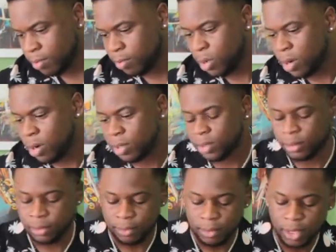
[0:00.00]
Pause.
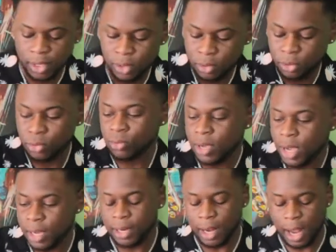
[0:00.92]
Nigga, do you
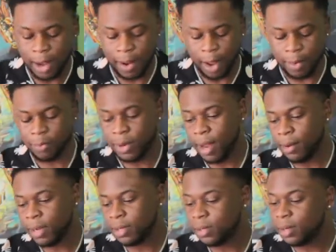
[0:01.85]
got...
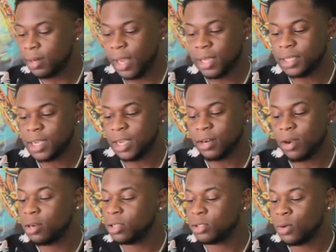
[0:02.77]
It looked like he taking
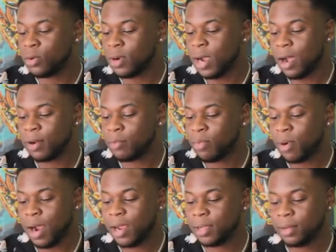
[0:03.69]
all the soda out and
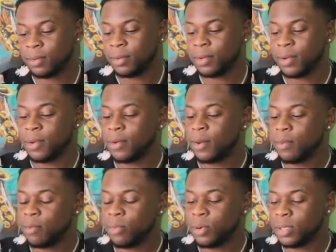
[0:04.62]
probably
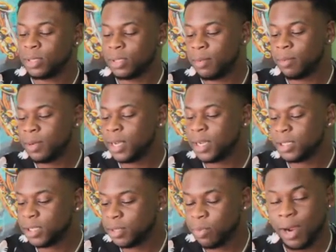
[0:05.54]
putting something in that
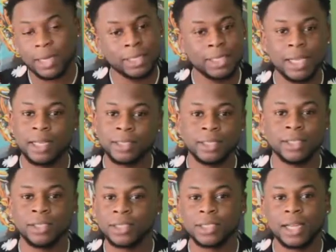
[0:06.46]
shit, probably selling it
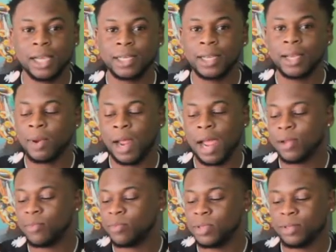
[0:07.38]
just like that. Man, I
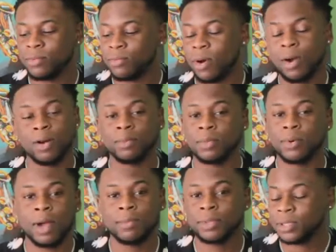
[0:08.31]
could be wrong, bro.
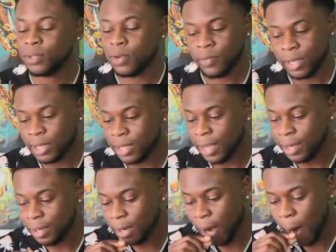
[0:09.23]
I'm just over here
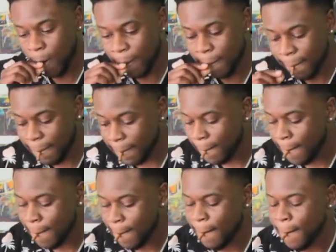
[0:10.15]
thinking like, really?
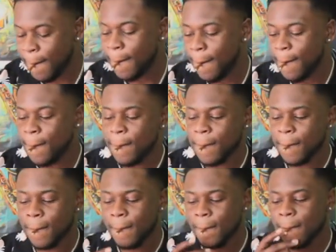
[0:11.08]

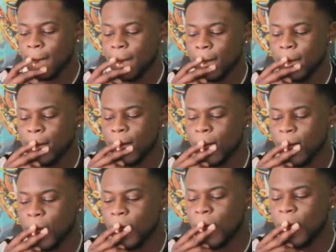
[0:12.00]
Chef it,
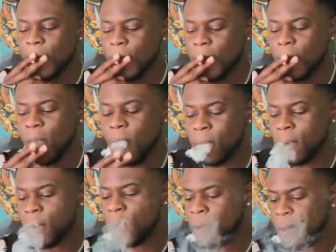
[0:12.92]
cop it, chop it,
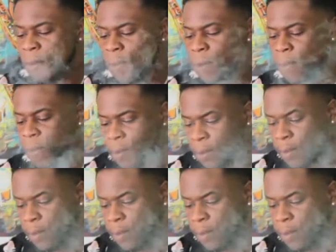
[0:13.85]
press it. Pop